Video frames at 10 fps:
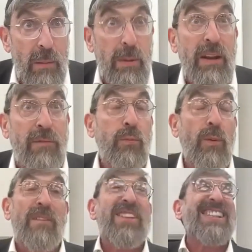But if
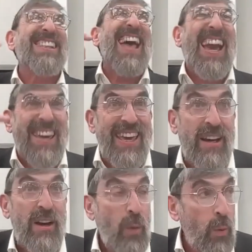it's
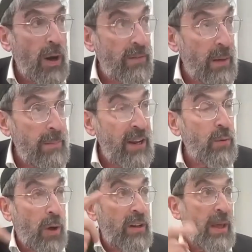lacking one of them,
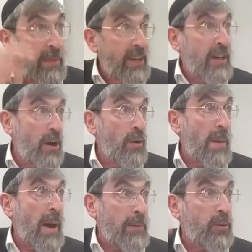meaning one of them you didn't know
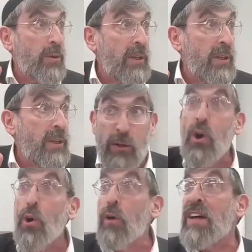about, but two you did,
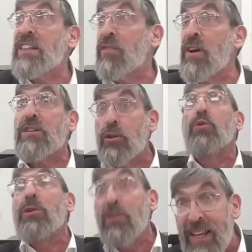or vice versa,
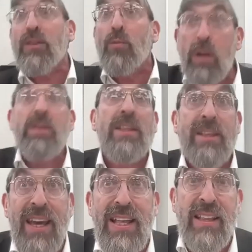two you didn't and one you
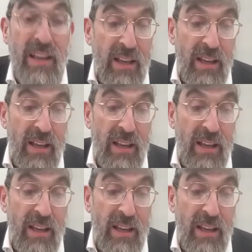did,